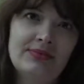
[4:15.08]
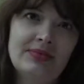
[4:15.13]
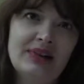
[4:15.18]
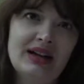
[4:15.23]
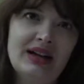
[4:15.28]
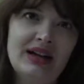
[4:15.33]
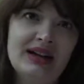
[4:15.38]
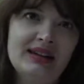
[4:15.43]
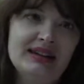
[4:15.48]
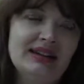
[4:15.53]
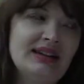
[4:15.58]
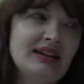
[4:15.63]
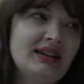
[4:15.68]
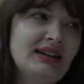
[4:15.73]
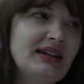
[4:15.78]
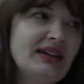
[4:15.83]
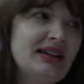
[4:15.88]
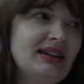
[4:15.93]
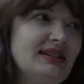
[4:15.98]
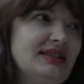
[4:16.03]
And
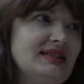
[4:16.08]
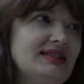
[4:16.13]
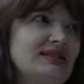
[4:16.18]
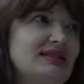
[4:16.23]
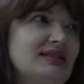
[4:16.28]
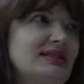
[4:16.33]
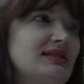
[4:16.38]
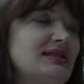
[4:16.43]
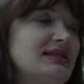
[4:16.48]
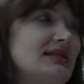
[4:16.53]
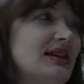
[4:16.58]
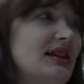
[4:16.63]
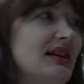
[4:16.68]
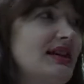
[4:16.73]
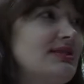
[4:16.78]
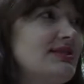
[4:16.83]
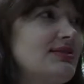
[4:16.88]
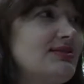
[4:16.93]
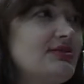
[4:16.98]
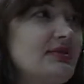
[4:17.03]
it's
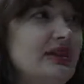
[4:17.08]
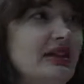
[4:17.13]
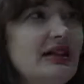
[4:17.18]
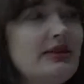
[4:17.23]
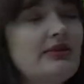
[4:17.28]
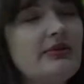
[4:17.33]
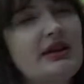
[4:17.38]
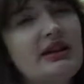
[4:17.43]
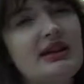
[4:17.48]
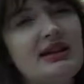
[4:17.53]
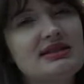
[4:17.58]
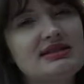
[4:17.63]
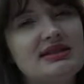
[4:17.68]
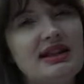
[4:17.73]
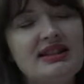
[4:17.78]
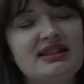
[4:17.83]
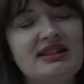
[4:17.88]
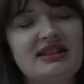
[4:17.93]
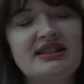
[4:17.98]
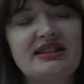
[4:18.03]
a really, really
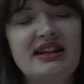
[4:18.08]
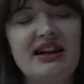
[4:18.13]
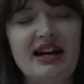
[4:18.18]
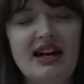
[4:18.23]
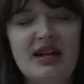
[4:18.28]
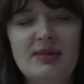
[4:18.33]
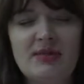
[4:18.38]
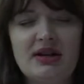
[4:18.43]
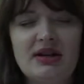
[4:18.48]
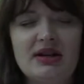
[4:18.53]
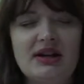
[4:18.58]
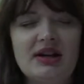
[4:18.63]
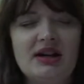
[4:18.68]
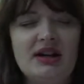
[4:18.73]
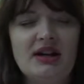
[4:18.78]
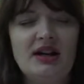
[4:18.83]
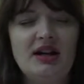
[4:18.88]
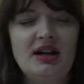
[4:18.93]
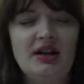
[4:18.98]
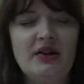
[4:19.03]
exciting time.
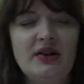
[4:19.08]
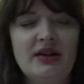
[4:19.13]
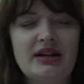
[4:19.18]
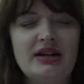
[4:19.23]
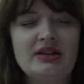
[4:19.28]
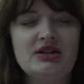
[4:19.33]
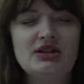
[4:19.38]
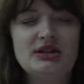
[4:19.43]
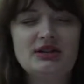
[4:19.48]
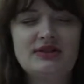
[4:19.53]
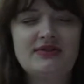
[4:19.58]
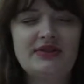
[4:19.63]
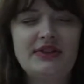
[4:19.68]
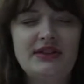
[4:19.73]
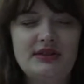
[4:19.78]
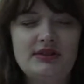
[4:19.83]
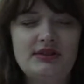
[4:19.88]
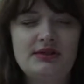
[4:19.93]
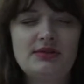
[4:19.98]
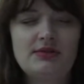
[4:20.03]
Her energies
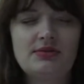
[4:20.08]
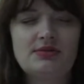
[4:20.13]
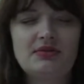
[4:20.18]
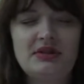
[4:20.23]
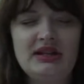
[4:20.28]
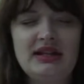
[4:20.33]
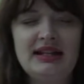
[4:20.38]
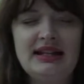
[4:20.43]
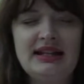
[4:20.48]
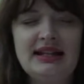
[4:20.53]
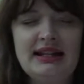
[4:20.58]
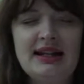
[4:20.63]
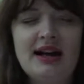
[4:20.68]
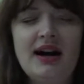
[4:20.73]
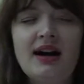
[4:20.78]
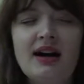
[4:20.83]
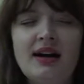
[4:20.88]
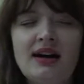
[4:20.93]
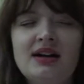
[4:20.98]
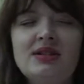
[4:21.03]
feel really
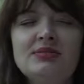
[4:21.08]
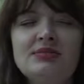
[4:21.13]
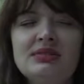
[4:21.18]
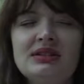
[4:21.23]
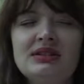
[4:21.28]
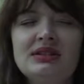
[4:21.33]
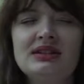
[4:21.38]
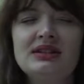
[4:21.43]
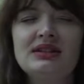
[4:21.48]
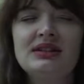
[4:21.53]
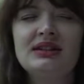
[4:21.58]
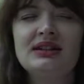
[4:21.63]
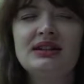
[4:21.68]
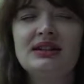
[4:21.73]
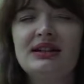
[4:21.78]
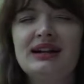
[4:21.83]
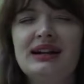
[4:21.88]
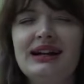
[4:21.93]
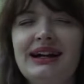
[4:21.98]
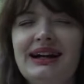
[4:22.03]
calm
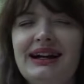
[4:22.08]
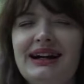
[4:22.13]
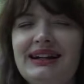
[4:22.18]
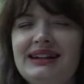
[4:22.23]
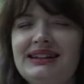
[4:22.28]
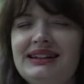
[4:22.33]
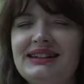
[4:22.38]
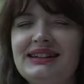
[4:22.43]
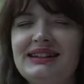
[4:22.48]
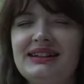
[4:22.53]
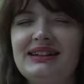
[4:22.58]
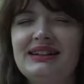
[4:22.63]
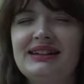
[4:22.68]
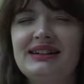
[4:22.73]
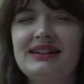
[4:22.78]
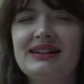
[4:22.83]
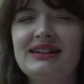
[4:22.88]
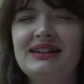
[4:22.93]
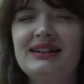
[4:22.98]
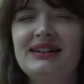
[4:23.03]
and
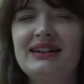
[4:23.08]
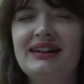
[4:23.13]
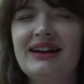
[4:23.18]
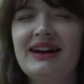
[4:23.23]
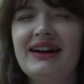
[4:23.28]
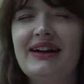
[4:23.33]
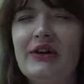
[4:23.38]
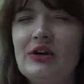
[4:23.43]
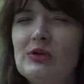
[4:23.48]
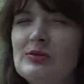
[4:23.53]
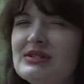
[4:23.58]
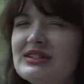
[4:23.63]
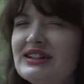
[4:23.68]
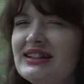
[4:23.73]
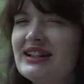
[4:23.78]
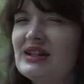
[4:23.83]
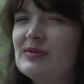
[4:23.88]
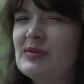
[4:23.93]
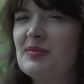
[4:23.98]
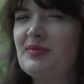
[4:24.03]
almost a
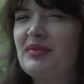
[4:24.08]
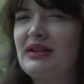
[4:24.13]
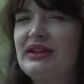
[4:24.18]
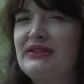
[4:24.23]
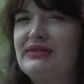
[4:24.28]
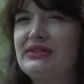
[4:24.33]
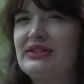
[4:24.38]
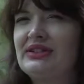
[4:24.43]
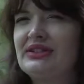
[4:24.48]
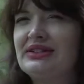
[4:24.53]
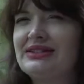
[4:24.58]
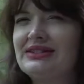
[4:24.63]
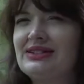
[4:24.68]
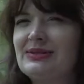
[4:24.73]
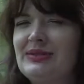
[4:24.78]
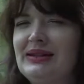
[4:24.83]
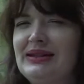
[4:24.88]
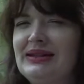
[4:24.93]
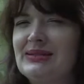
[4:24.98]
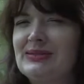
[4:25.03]
little bit playful to
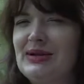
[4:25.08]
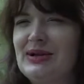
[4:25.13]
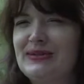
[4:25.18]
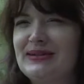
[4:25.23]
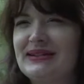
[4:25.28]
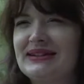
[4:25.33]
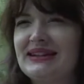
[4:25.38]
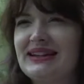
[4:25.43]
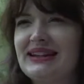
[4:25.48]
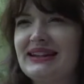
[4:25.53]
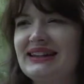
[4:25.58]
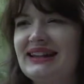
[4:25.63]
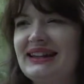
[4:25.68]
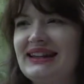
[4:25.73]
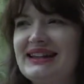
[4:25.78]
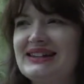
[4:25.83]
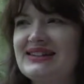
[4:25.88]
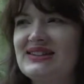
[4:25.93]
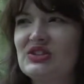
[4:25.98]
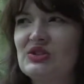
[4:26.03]
me at the moment.
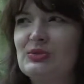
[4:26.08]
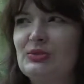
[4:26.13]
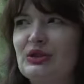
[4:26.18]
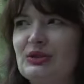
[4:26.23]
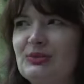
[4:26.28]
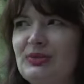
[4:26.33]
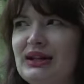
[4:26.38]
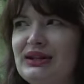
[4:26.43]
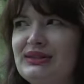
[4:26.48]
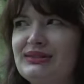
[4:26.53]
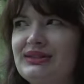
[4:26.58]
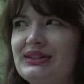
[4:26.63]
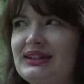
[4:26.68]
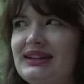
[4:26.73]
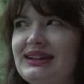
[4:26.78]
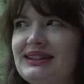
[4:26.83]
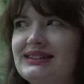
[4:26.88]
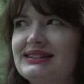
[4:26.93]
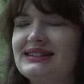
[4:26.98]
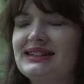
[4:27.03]
It's almost playful.
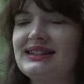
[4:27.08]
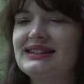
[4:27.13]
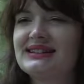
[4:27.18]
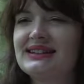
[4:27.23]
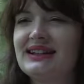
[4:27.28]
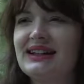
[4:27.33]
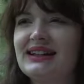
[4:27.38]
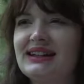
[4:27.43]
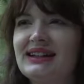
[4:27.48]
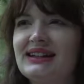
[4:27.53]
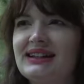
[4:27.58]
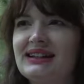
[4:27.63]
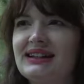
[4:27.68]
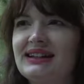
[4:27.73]
It's like